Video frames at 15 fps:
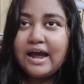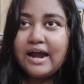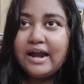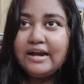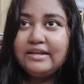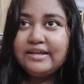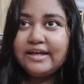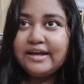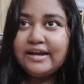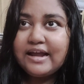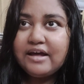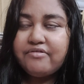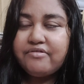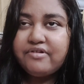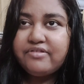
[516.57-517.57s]
and then
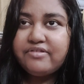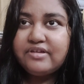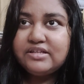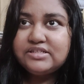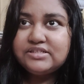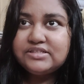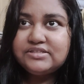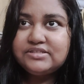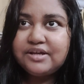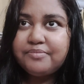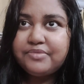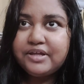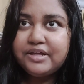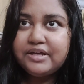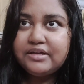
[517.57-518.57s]
I would suggest
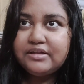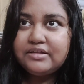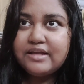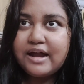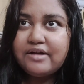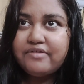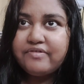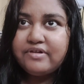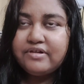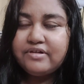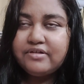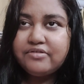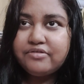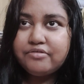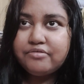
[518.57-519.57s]
something that
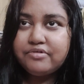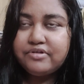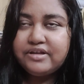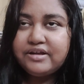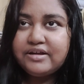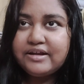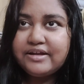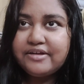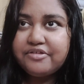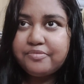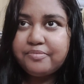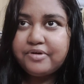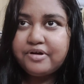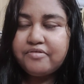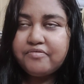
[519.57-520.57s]
will suit their
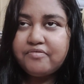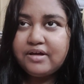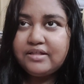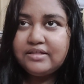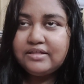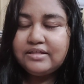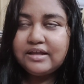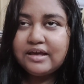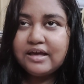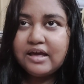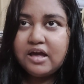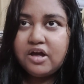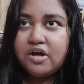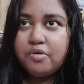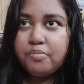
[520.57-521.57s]
taste. But one
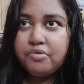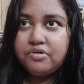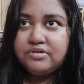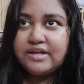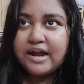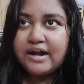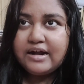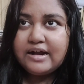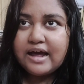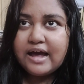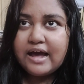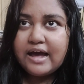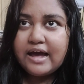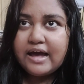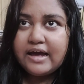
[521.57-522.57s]
book that
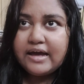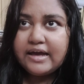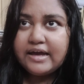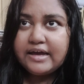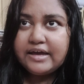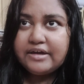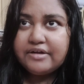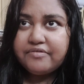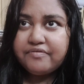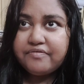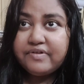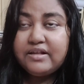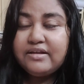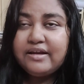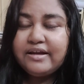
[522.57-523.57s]
I
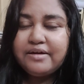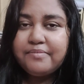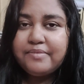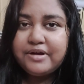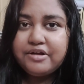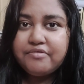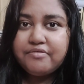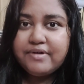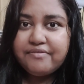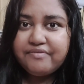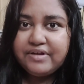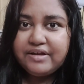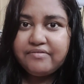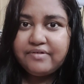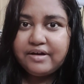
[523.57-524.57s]
will recommend to
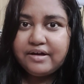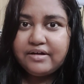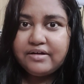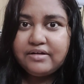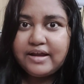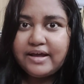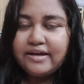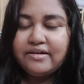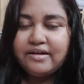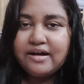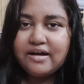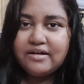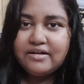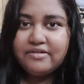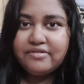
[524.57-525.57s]
everyone, like
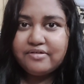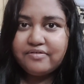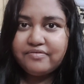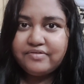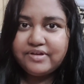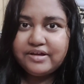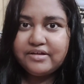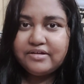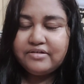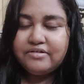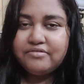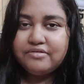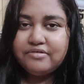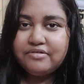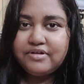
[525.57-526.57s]
regardless of their,
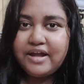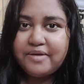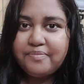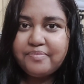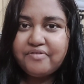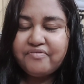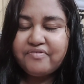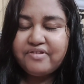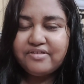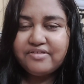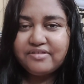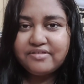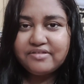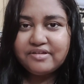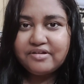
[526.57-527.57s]
you know, like
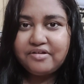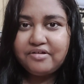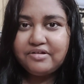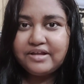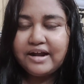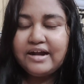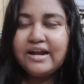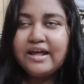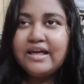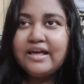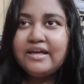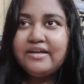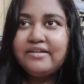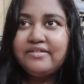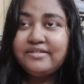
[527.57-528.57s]
preferences and all that,
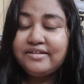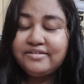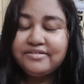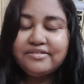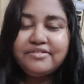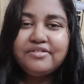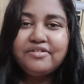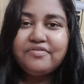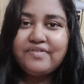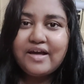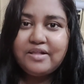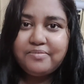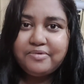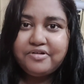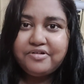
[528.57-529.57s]
is Seasons of
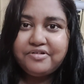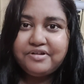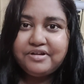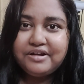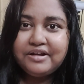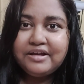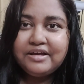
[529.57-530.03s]
Albaddon.